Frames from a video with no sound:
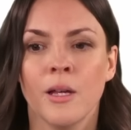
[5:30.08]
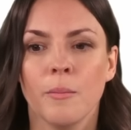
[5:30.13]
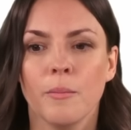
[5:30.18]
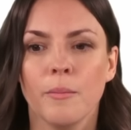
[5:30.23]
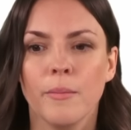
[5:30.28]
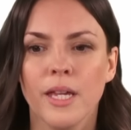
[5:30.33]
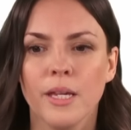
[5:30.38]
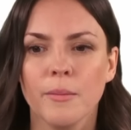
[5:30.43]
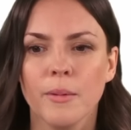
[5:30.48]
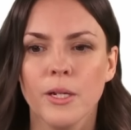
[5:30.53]

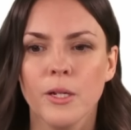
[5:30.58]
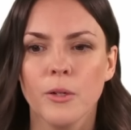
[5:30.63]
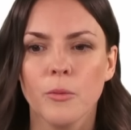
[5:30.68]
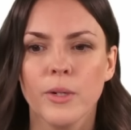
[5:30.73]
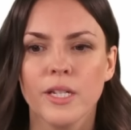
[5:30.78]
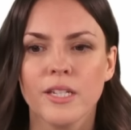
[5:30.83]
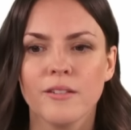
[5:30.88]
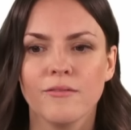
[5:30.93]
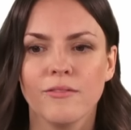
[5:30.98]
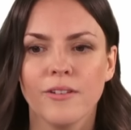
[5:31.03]
Maybe
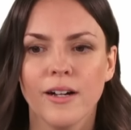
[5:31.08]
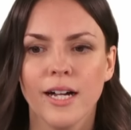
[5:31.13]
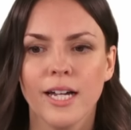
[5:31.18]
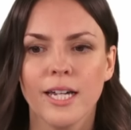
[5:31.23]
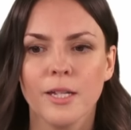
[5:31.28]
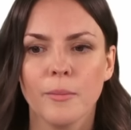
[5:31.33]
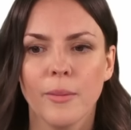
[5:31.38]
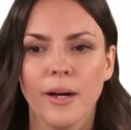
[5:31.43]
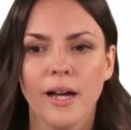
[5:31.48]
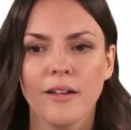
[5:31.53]
we
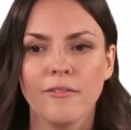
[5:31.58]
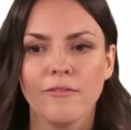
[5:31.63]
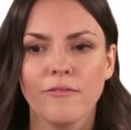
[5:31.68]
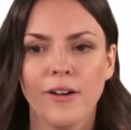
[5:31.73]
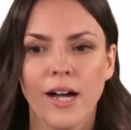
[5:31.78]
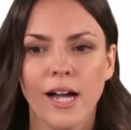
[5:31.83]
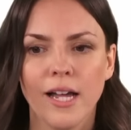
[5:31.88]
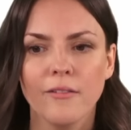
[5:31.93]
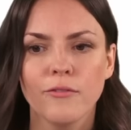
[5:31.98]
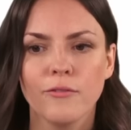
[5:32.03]
divide by
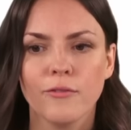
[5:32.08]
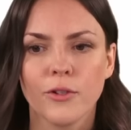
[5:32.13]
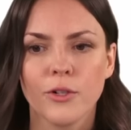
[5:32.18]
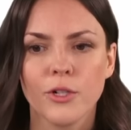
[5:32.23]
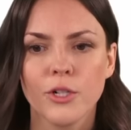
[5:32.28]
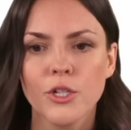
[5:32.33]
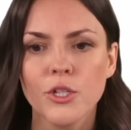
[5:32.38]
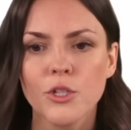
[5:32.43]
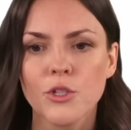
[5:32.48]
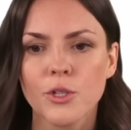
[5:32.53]
5
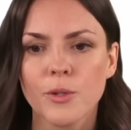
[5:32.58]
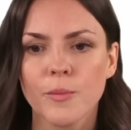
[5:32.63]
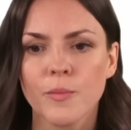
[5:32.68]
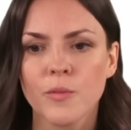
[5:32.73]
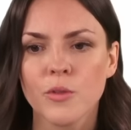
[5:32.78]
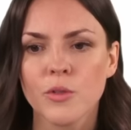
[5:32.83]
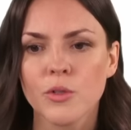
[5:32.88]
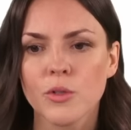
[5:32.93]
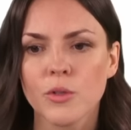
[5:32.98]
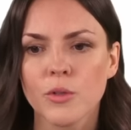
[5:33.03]
first
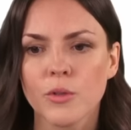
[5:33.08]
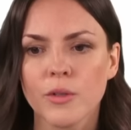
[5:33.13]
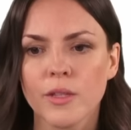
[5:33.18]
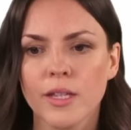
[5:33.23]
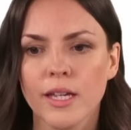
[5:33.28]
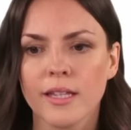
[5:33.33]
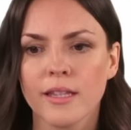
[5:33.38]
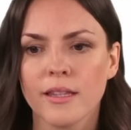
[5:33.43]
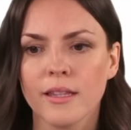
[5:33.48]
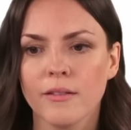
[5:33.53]
so
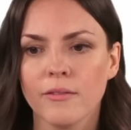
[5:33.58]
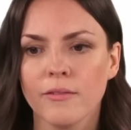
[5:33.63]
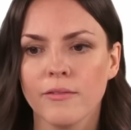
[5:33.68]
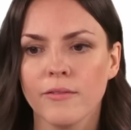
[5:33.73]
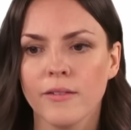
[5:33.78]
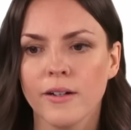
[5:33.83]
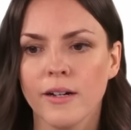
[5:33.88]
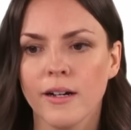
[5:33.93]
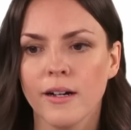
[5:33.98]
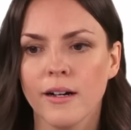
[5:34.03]
that the
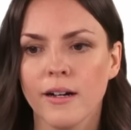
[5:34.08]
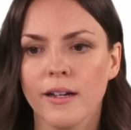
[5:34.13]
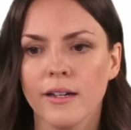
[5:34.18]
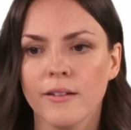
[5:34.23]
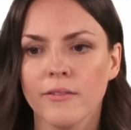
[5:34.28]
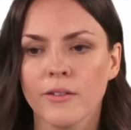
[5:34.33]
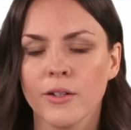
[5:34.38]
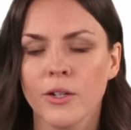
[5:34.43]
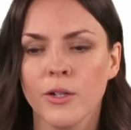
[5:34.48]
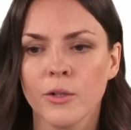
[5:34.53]

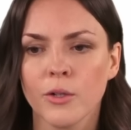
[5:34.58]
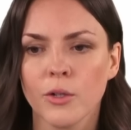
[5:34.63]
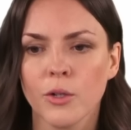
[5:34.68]
5